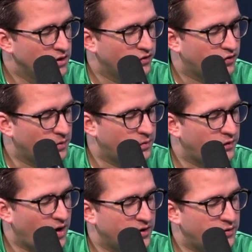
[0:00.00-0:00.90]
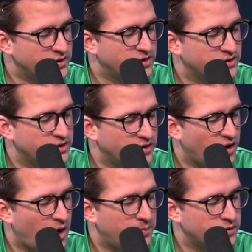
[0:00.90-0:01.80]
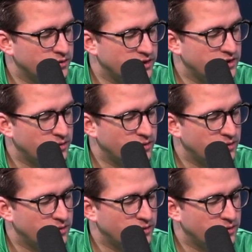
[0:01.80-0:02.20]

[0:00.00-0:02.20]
The forum provided residents an opportunity